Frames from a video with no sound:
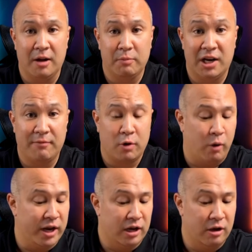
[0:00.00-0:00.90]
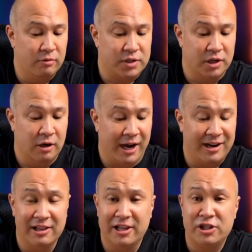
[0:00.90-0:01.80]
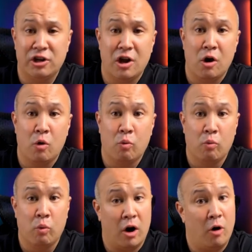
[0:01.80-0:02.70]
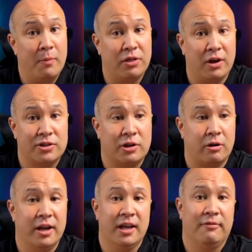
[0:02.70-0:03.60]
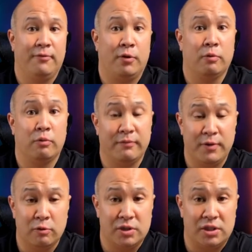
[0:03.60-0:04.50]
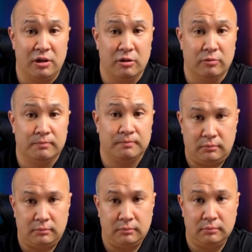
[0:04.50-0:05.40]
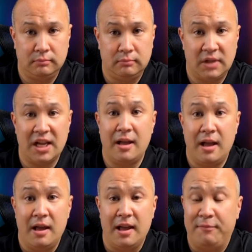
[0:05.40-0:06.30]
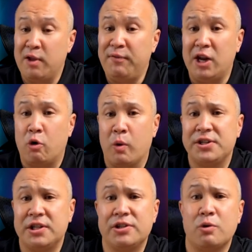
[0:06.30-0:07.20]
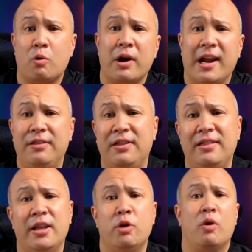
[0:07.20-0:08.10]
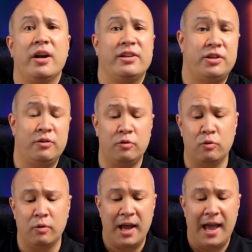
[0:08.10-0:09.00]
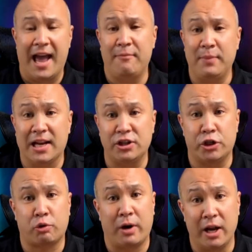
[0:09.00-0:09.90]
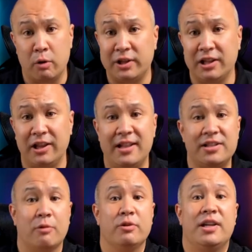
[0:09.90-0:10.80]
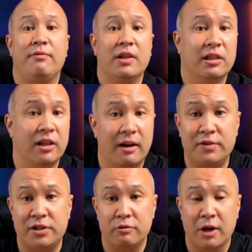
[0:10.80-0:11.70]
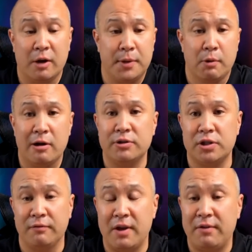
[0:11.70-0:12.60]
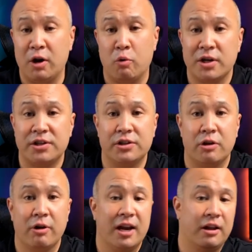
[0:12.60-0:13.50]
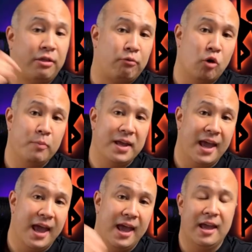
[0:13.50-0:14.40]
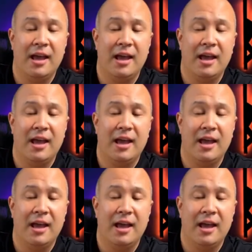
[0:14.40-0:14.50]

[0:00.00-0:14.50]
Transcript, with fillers: you never quite know so i'm going to let you know what all my thoughts are in a full review soon if you have any questions or anything that you want to have me actually try out with the lens i would definitely love to help you out so if you have any questions go ahead and throw me a